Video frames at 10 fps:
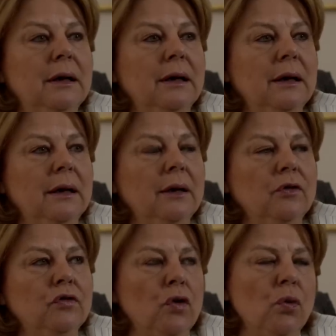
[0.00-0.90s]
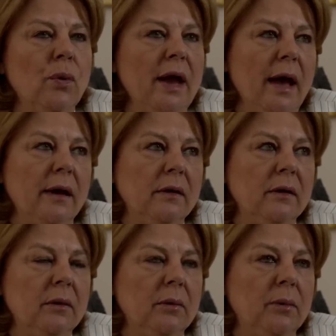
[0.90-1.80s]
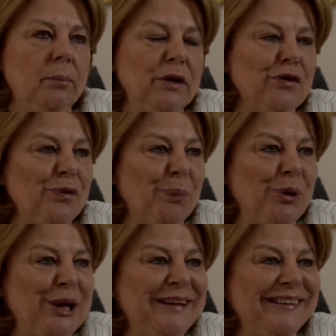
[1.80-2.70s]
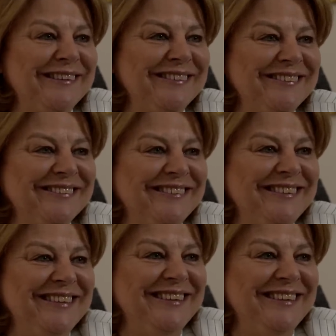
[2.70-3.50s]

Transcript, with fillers: Uh, so we had a bit of a political